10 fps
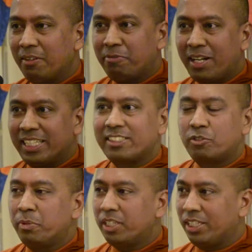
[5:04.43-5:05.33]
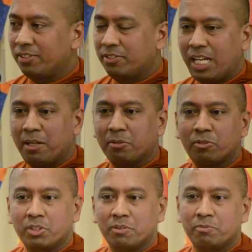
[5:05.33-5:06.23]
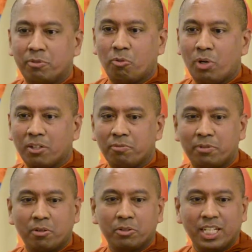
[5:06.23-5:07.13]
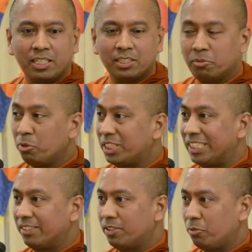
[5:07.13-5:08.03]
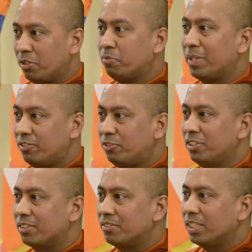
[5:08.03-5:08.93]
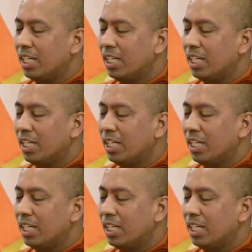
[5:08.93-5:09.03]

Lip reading: a funny experience, and I was looking for one of our young devotees, one of my students.